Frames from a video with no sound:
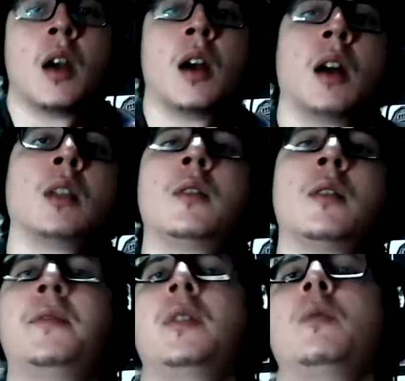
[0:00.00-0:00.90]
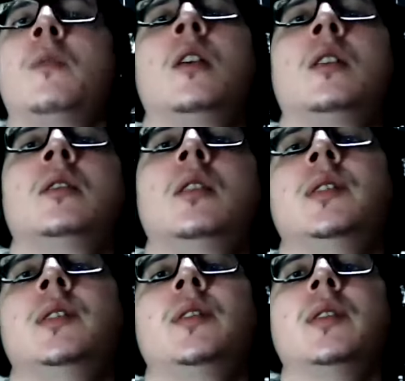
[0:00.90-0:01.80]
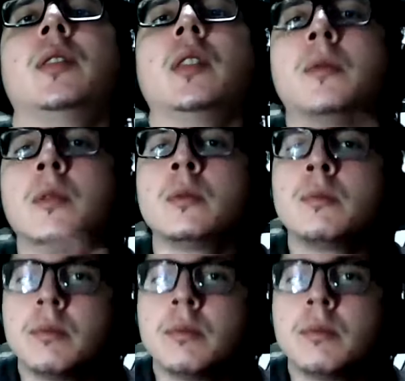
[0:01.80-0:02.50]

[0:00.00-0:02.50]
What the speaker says: Hello everyone, this is Evil.